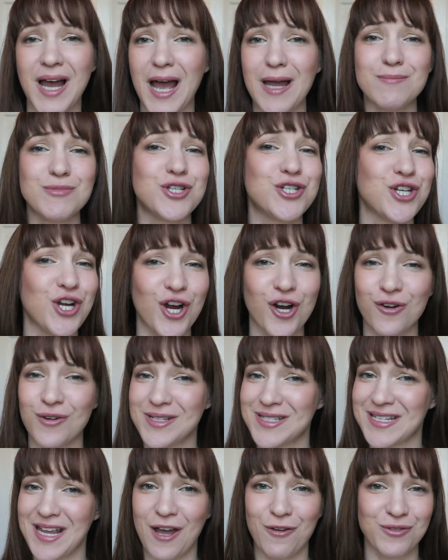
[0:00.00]
I'm sure
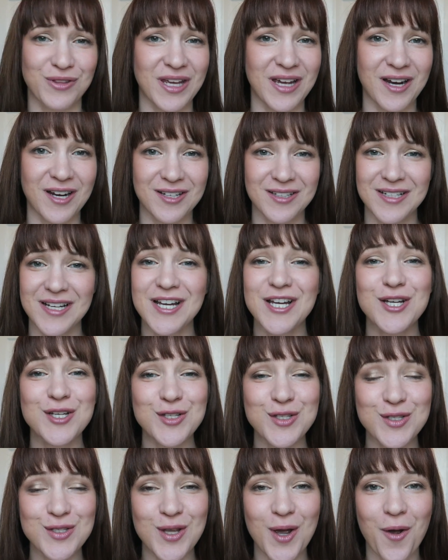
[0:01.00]
it's out there.
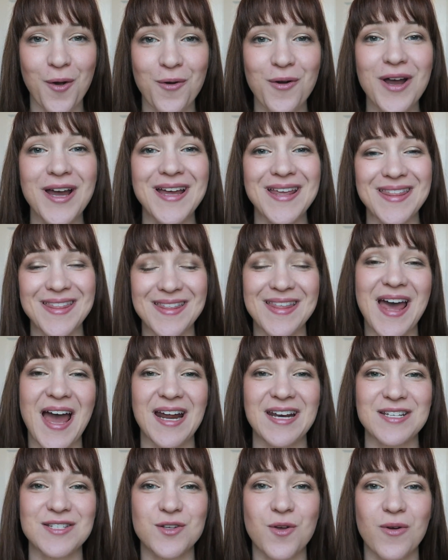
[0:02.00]
So
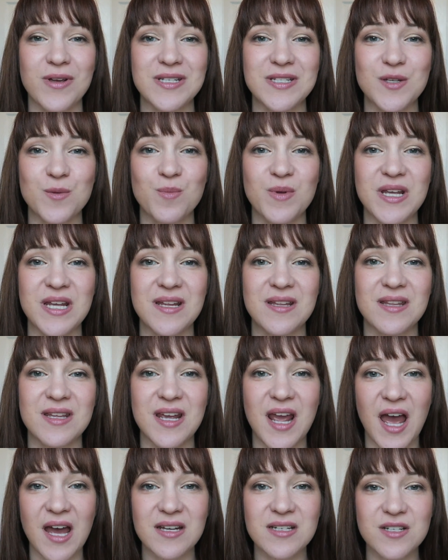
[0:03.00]
that is going to be
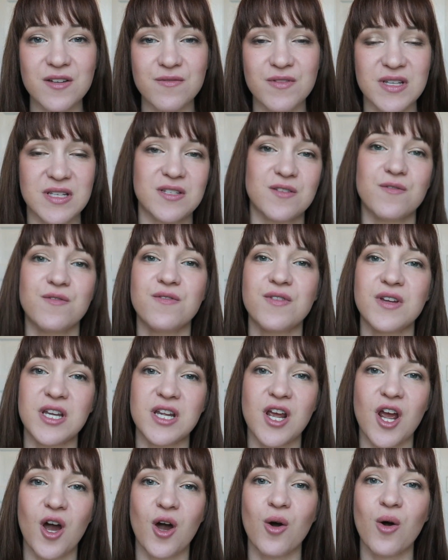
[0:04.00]
the end of this
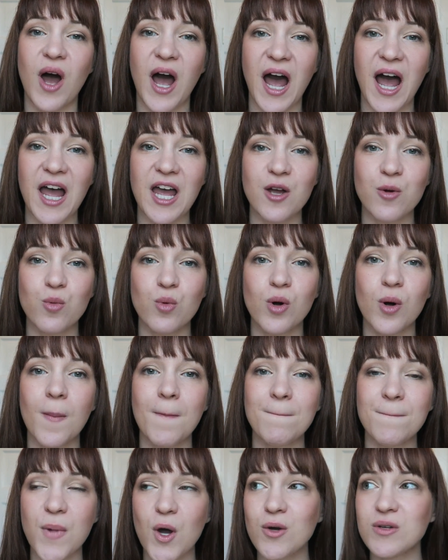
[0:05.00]
video. I will
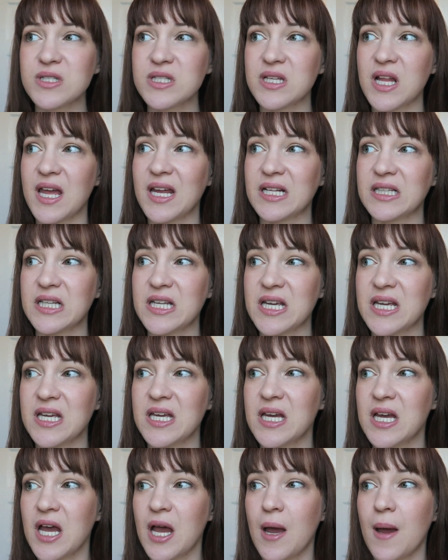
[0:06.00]
most
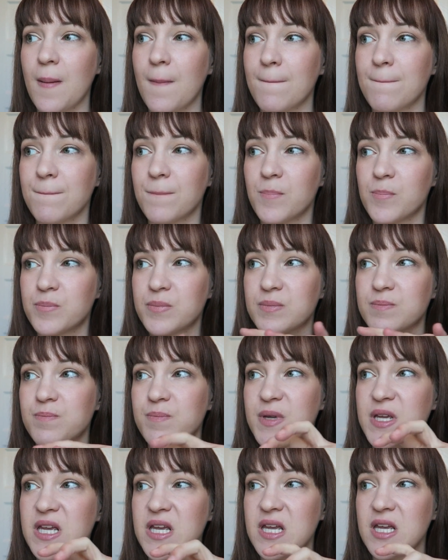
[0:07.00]
likely
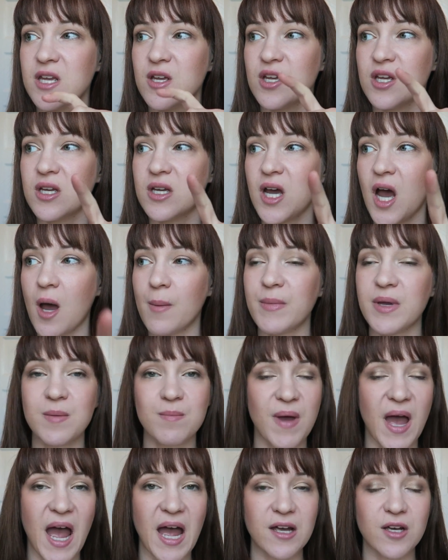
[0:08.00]
be
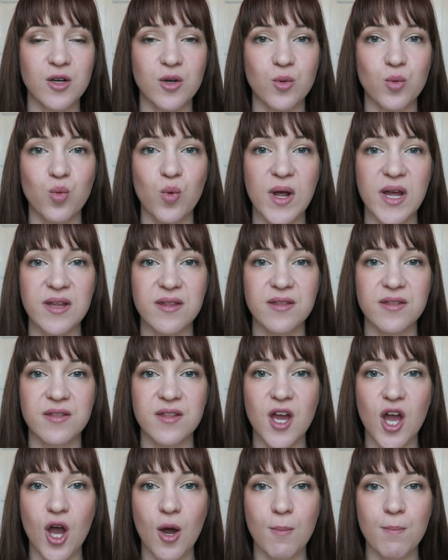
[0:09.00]
coming back with
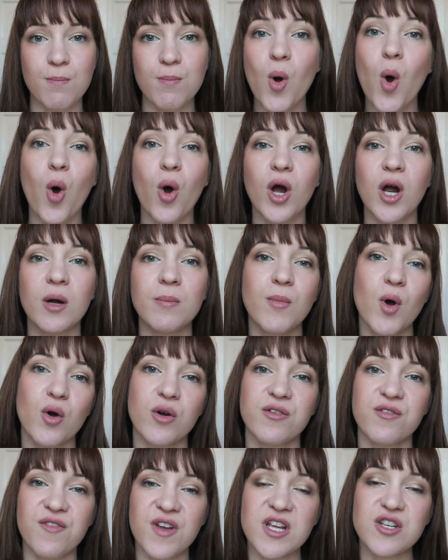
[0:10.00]
more
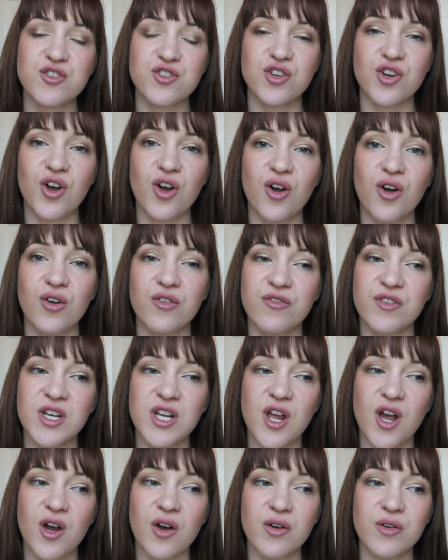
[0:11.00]
motivational
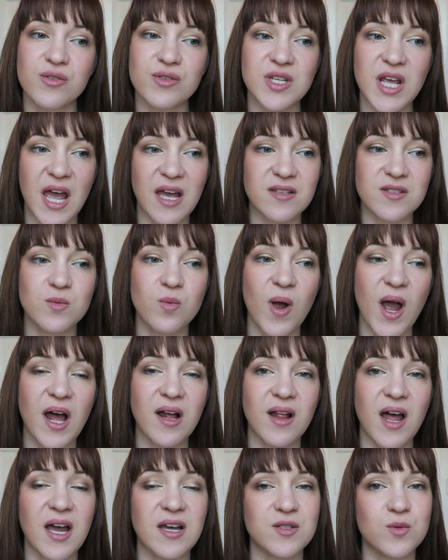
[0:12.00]
videos, as
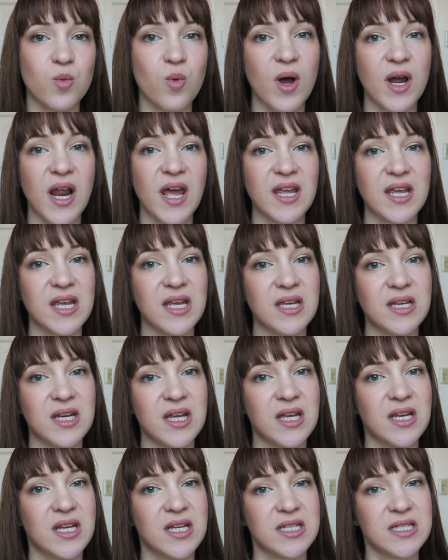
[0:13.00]
well as what I eat
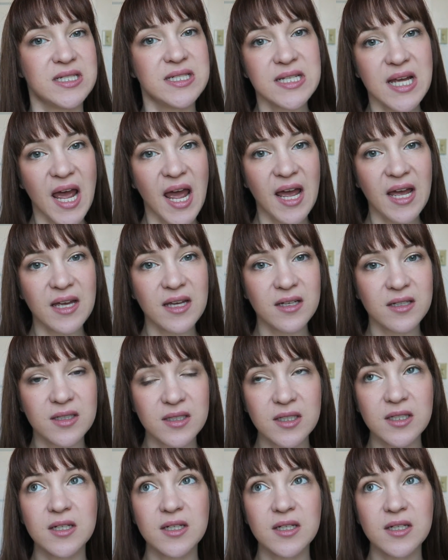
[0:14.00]
in a day.